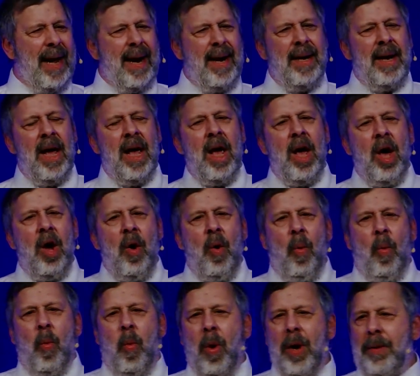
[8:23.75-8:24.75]
And
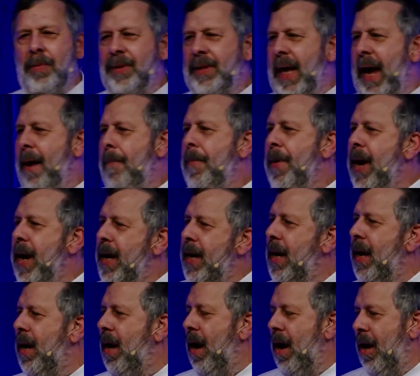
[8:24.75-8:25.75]
what was happening
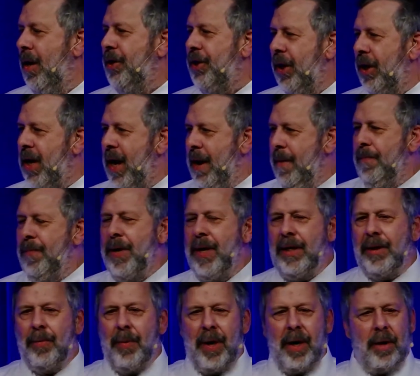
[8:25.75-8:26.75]
in larger
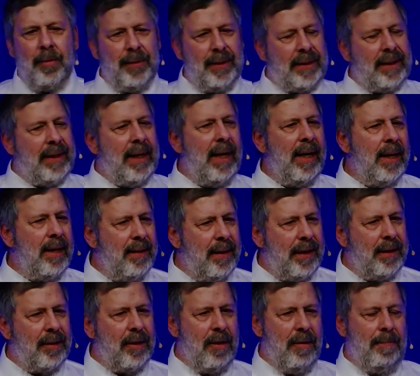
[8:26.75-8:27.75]
companies where I was selling
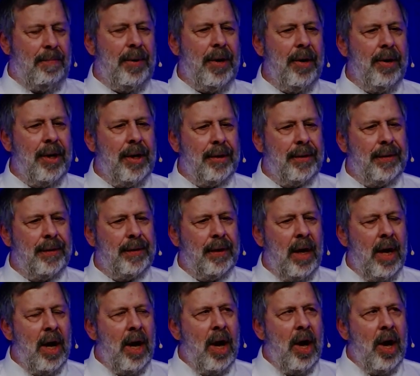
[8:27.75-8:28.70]
these computers